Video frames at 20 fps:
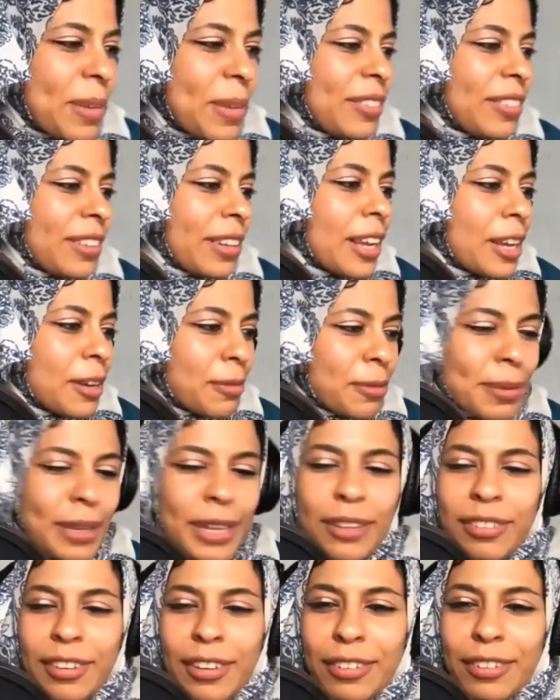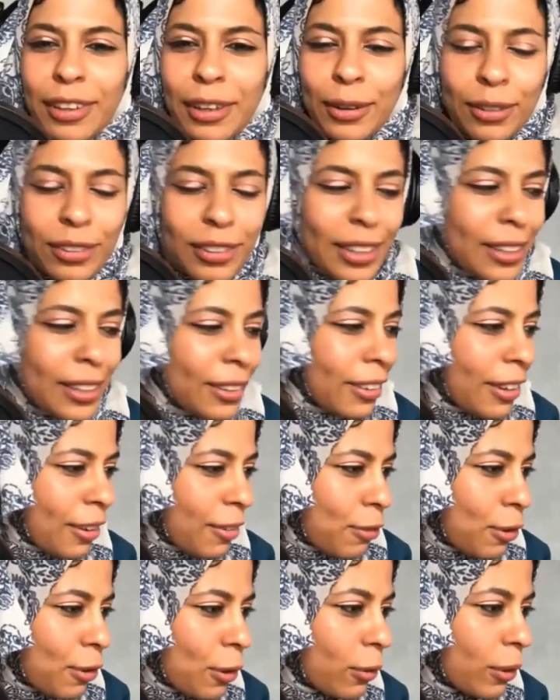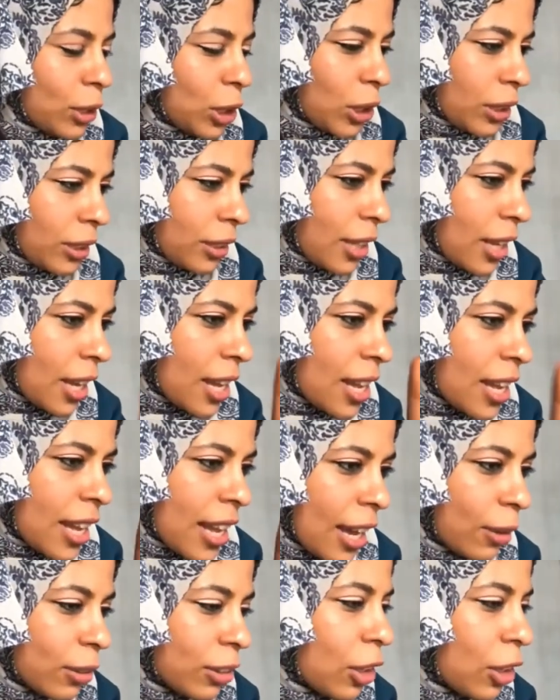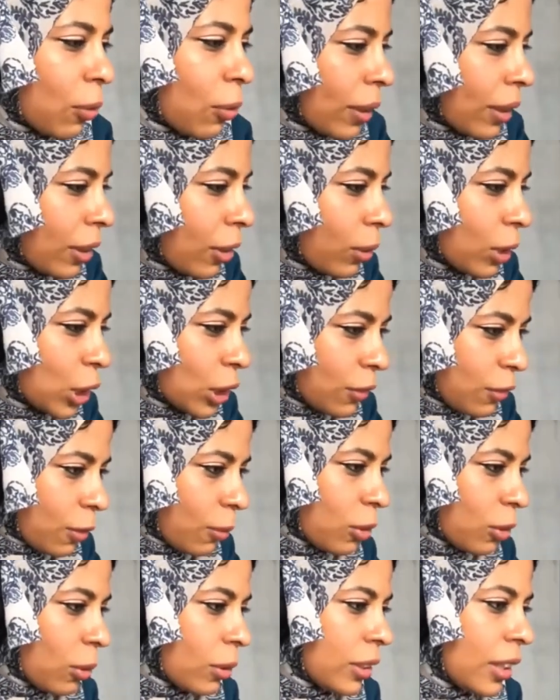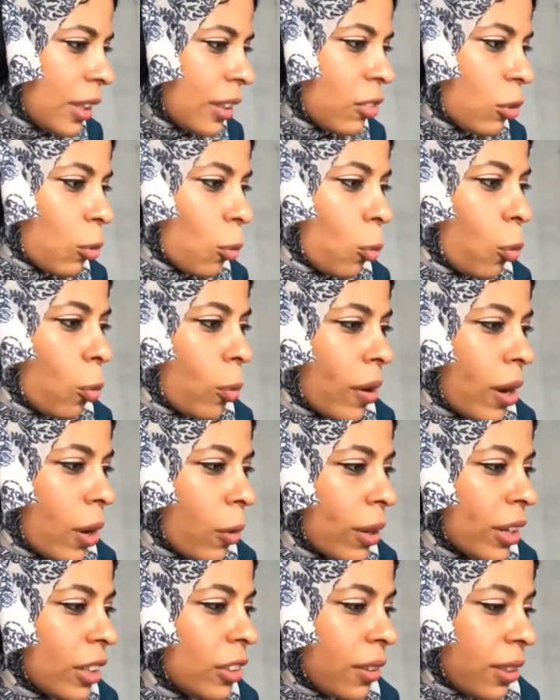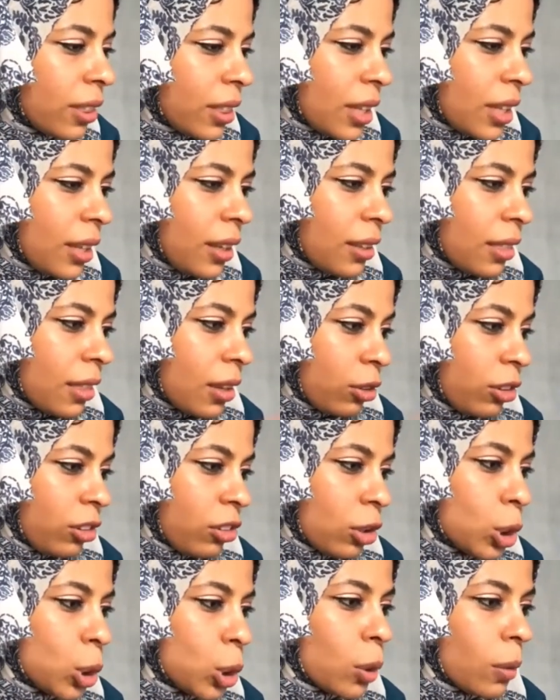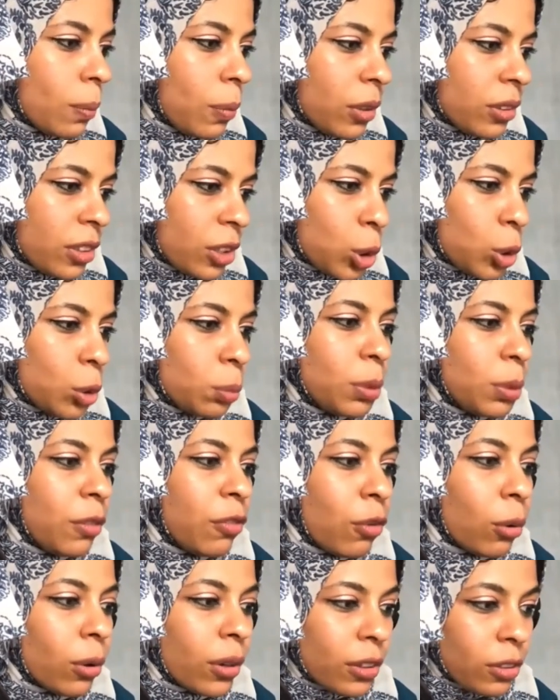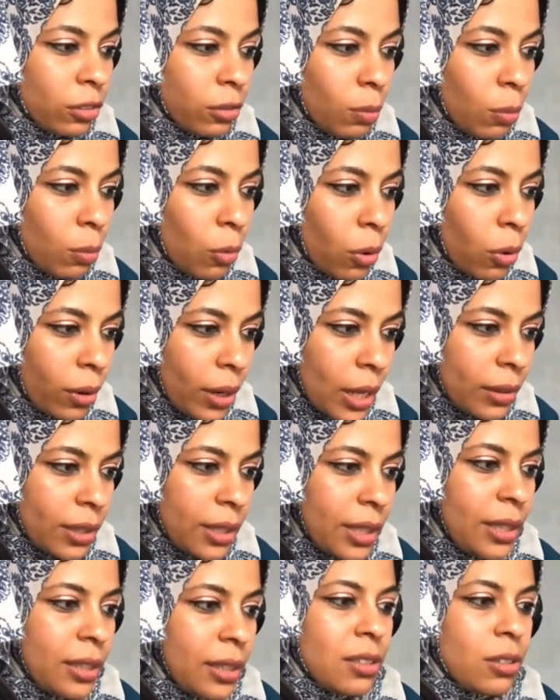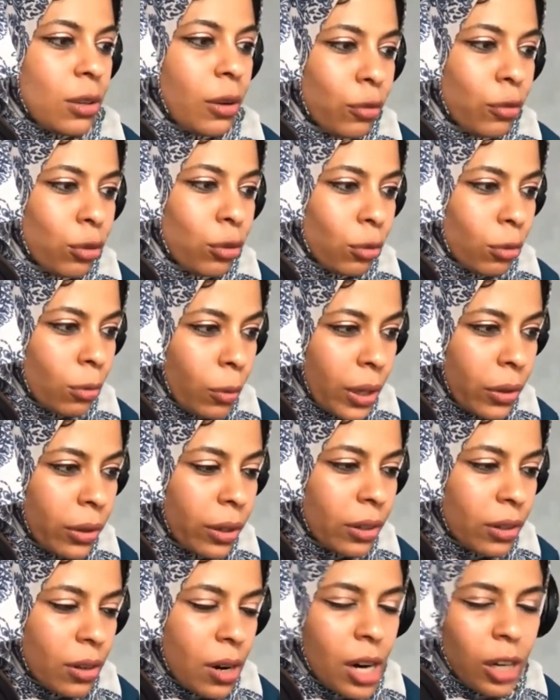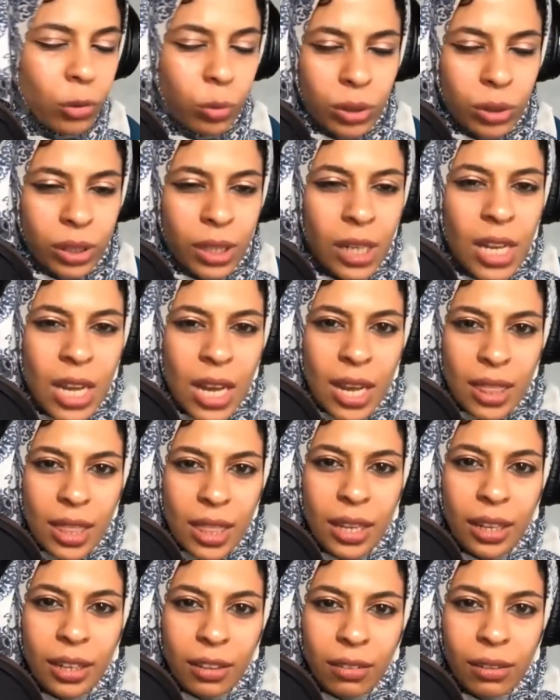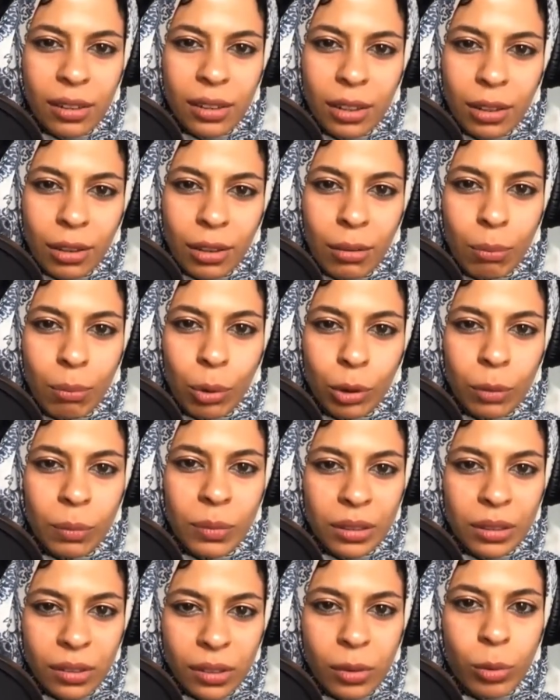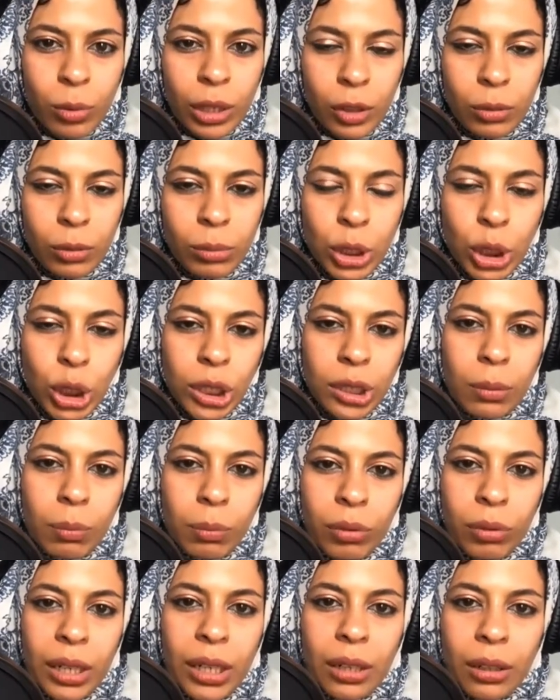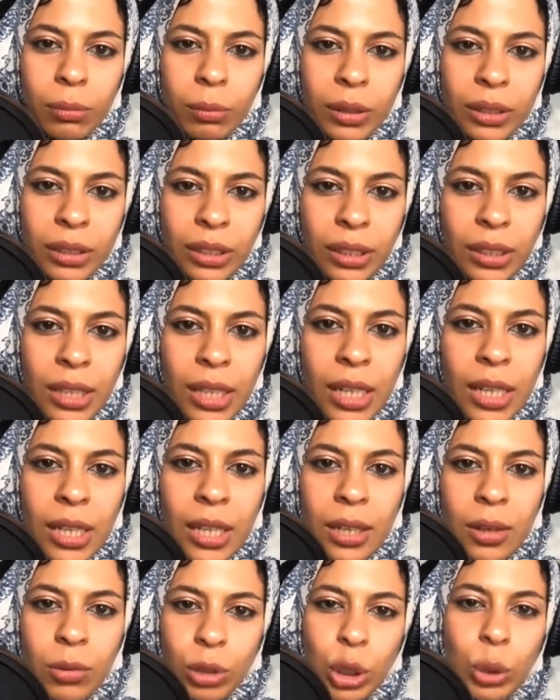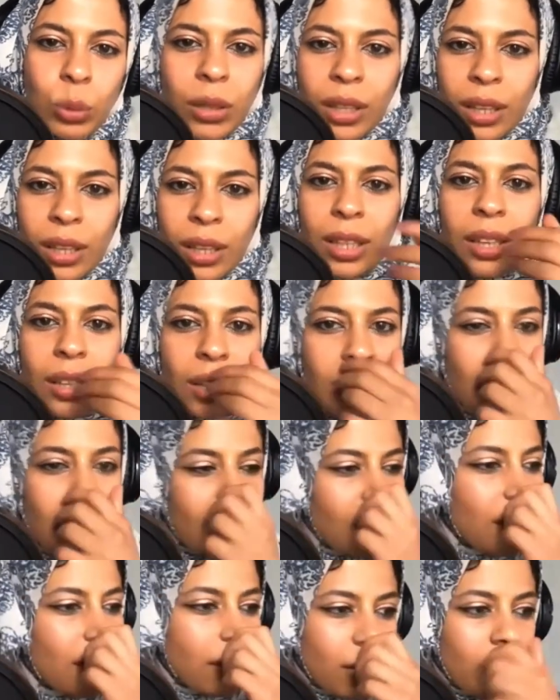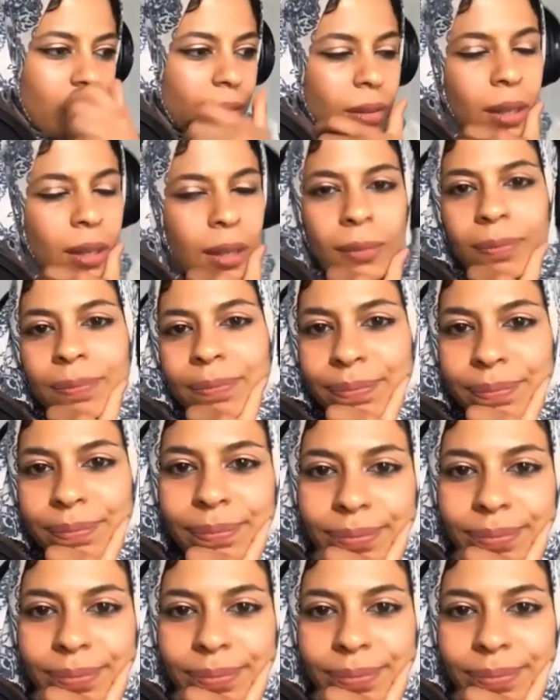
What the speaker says: Amazing. Maybe since the close end, a few questions. I'll take one question from the audience. Where do you think the research in robotics should be focused more nowadays? Software or hardware? I think it's related to embodiment, what you mentioned, the brain and body. Which one I think, yeah, yeah.